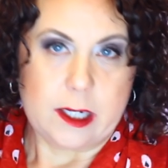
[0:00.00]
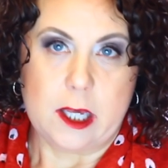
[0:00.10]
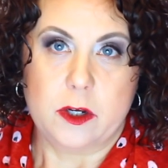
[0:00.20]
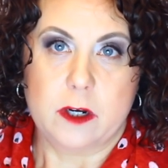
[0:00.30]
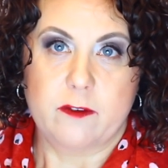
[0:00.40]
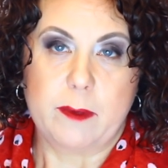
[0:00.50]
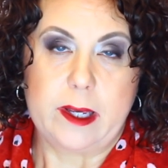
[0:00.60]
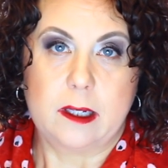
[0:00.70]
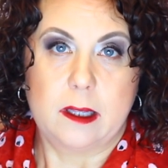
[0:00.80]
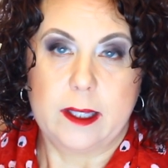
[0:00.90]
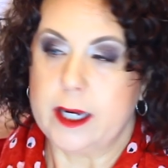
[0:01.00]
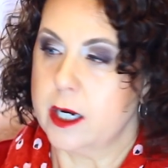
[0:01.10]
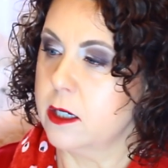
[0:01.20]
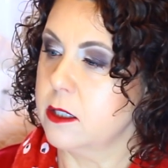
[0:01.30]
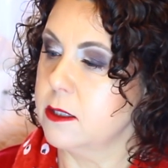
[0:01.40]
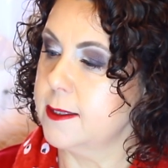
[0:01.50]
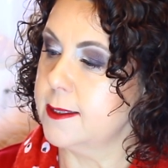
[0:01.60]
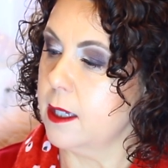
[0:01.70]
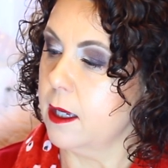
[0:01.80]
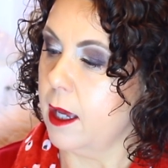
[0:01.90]
another of my
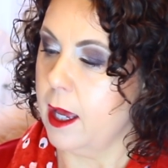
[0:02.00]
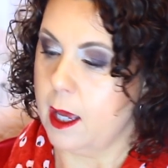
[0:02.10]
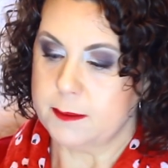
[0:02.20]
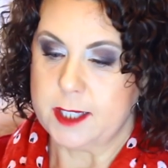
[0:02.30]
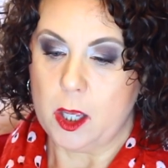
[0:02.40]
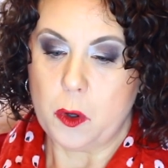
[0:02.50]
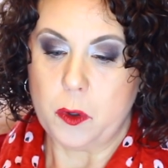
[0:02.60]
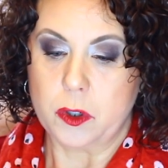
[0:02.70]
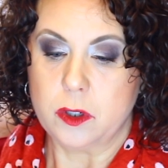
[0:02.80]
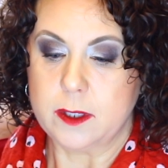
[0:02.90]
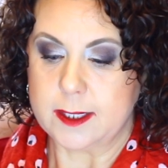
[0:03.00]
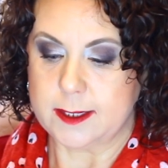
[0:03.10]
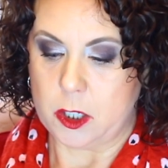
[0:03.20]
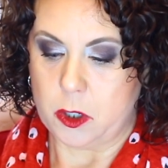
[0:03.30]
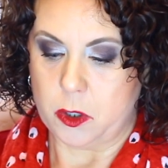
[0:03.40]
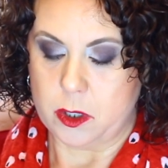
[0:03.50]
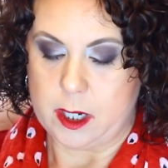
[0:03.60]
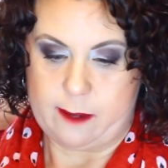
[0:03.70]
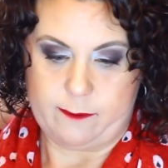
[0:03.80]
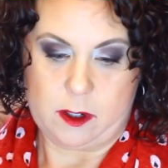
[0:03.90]
Klairs um, toner. This toner
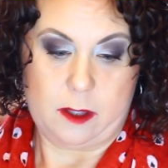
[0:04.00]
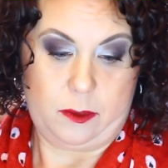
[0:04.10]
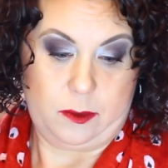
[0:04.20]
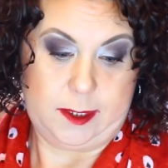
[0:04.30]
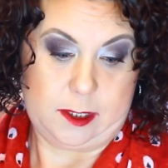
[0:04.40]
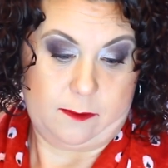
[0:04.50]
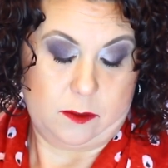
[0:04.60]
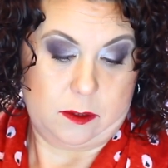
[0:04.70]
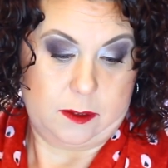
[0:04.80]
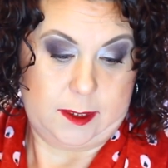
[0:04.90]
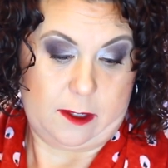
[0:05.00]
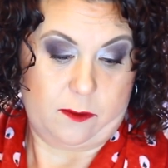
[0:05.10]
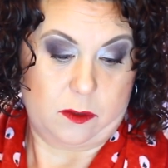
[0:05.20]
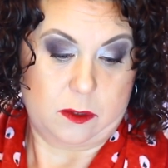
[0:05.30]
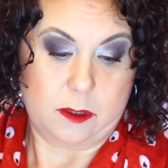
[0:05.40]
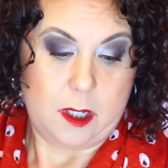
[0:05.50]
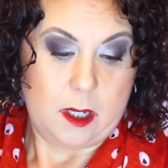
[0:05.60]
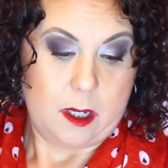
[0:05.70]
I have gone through several, several